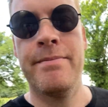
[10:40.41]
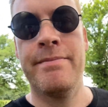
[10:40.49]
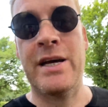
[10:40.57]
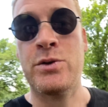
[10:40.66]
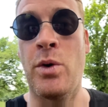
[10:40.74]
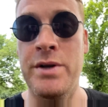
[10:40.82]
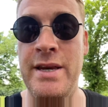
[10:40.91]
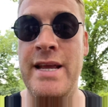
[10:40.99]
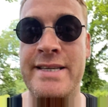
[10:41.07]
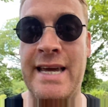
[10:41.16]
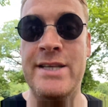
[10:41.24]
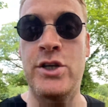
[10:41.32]
that's why you need
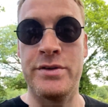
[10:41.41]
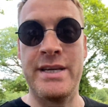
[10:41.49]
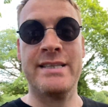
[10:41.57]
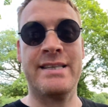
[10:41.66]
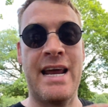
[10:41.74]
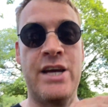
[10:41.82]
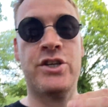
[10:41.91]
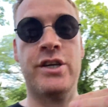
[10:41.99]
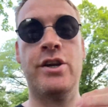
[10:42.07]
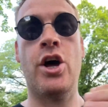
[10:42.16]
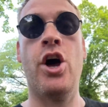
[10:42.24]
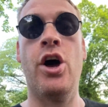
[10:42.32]
to get to your destination
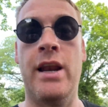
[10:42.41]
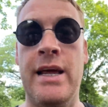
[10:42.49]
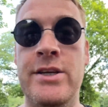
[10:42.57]
early